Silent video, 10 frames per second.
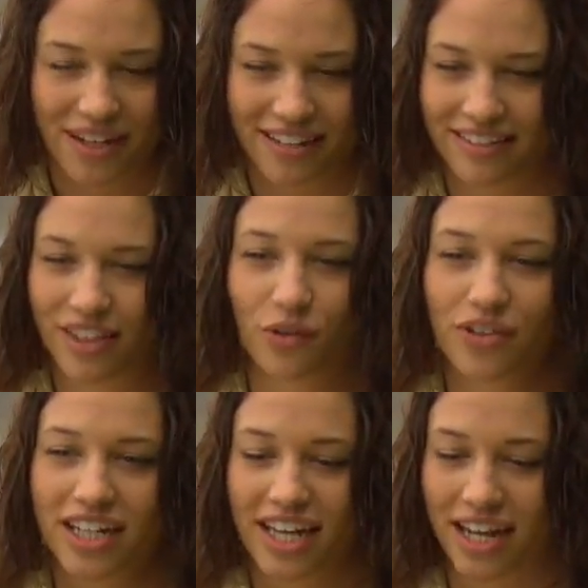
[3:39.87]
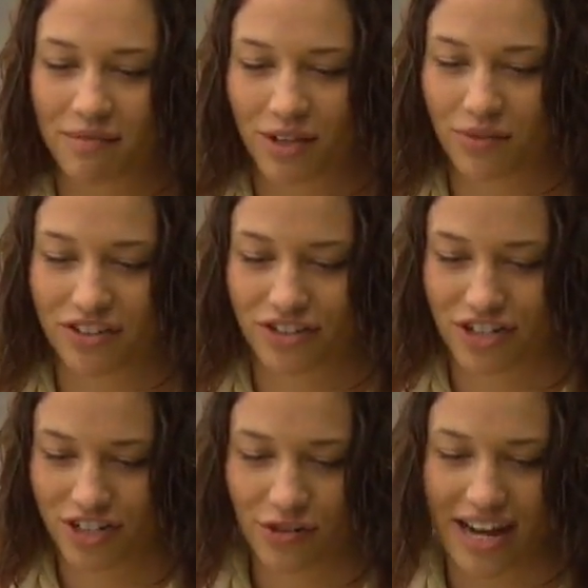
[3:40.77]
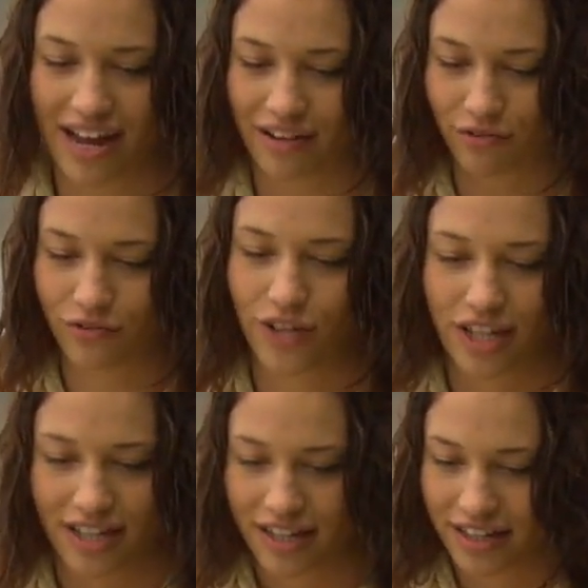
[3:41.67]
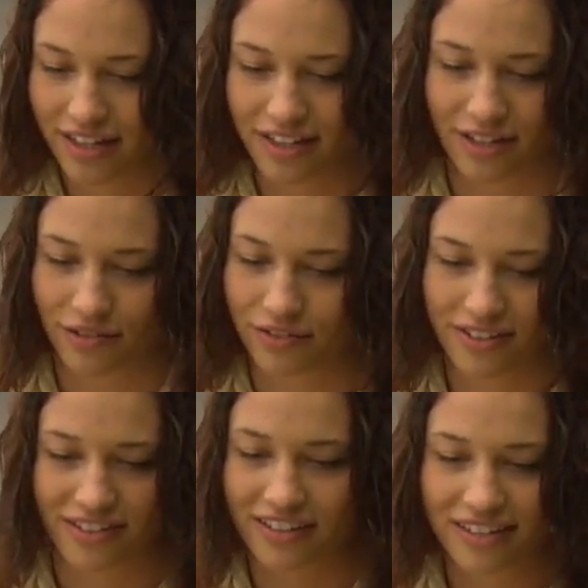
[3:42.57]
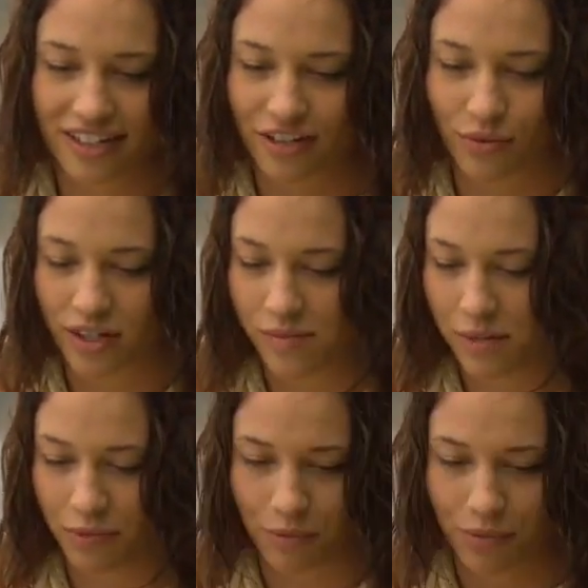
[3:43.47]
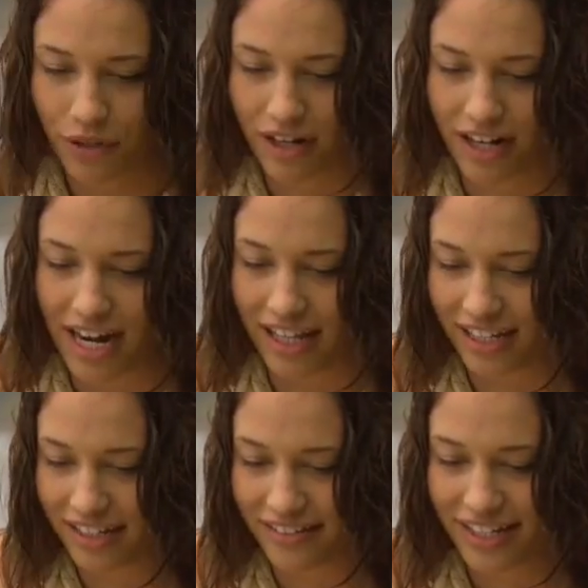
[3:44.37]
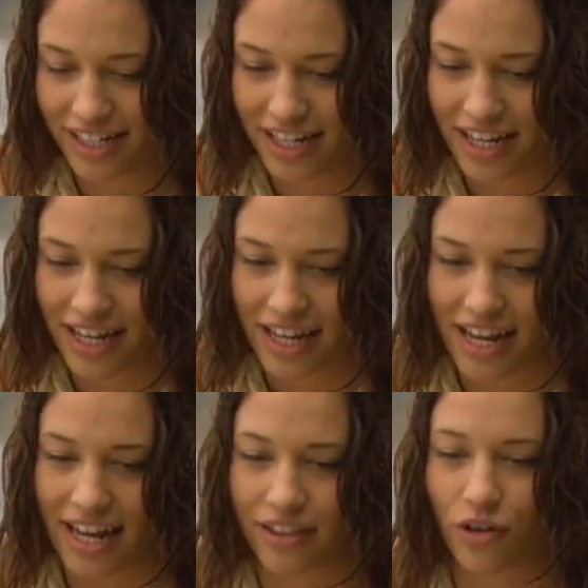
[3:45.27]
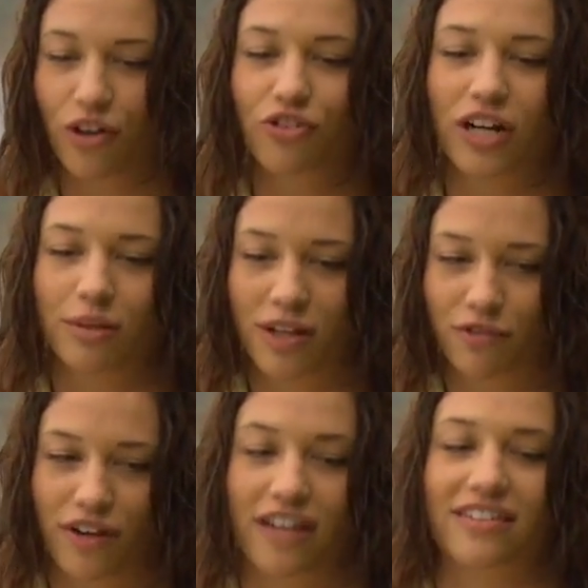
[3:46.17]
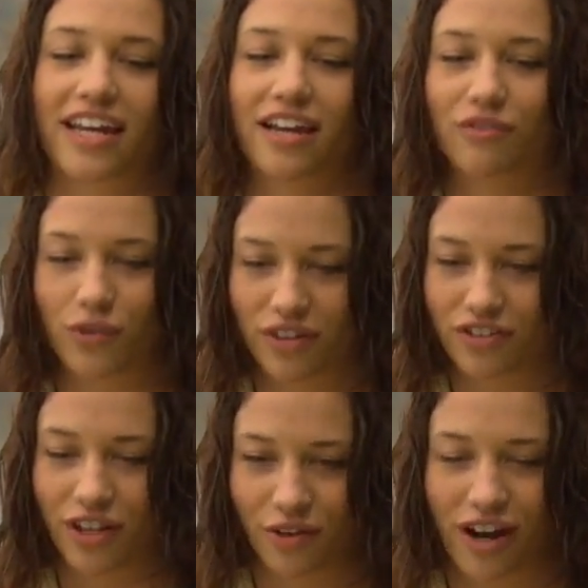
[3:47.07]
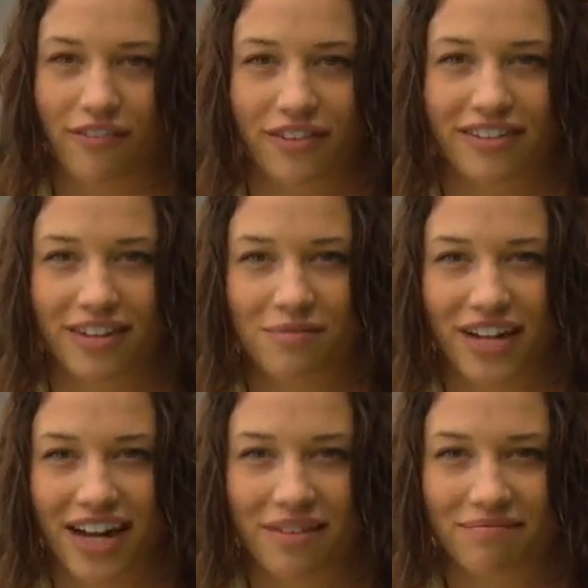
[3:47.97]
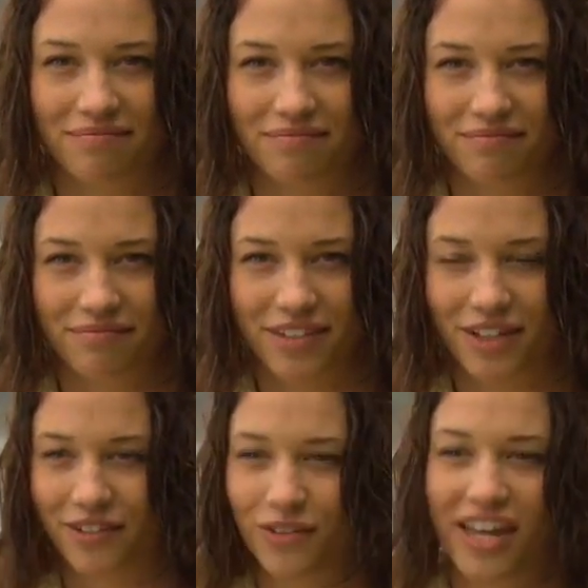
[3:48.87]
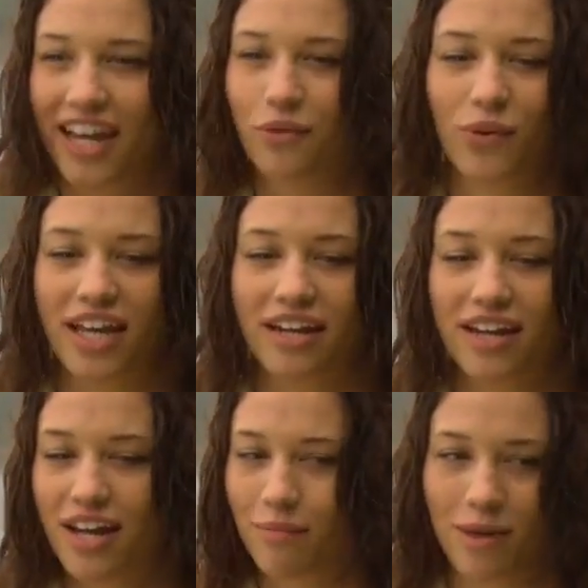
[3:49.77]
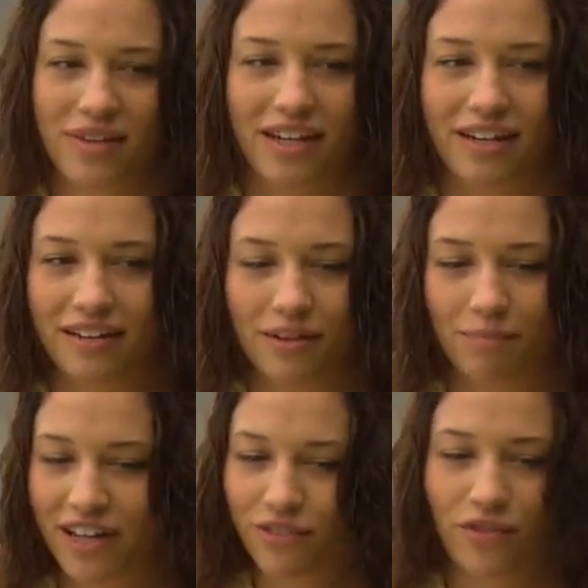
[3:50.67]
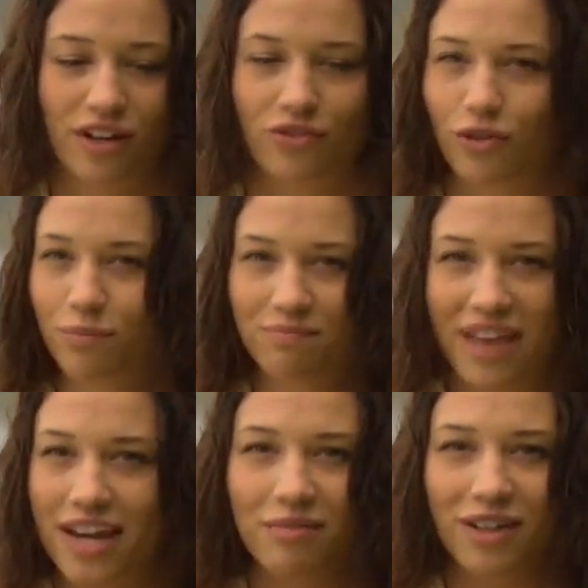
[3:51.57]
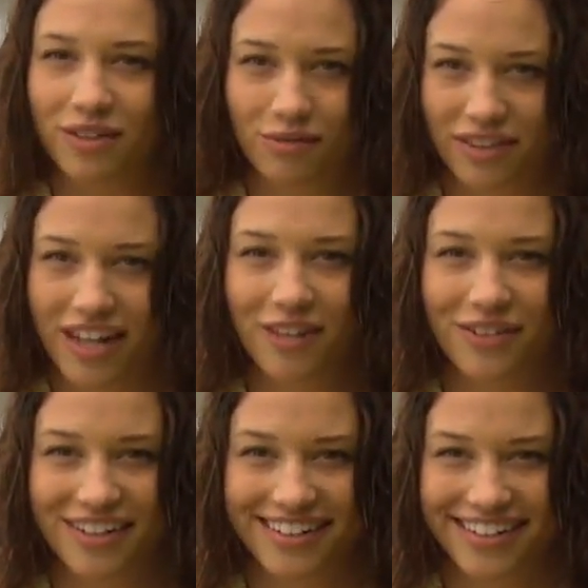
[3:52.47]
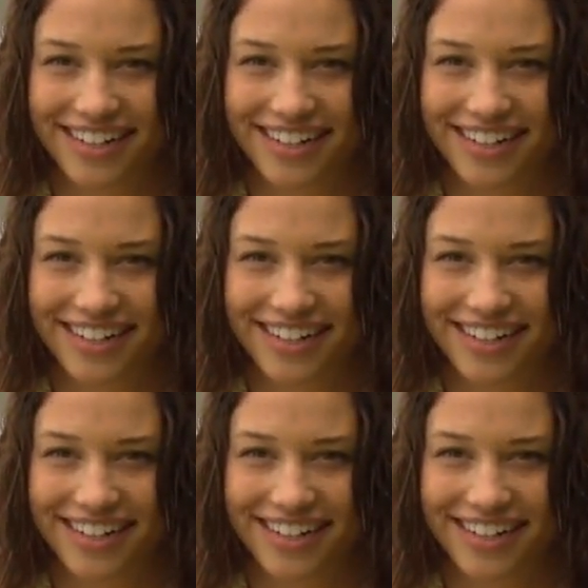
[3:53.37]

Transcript: It's the only game in which you have, you know, 16 to 20 people put on an island, and they're all trying to make friends and vote each other off at the same time. You know, you can't win by being best friends or enemies with anyone.